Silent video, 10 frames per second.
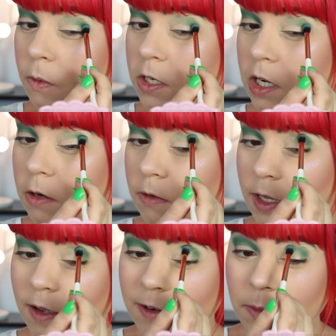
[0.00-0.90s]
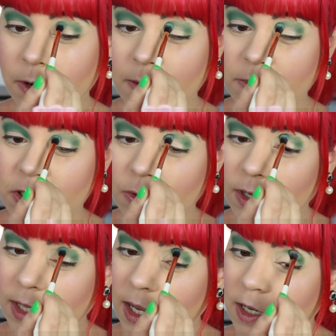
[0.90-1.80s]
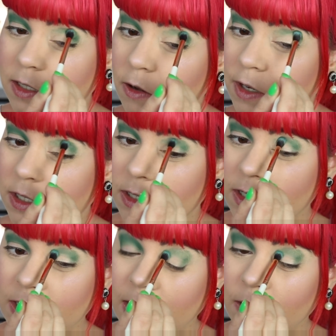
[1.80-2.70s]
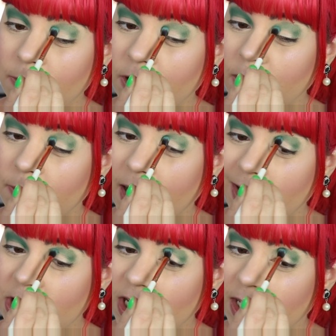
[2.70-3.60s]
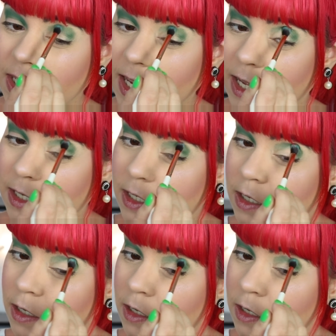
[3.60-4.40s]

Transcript: which I don't really have any problem doing that as long as it doesn't end up looking patchy in the end.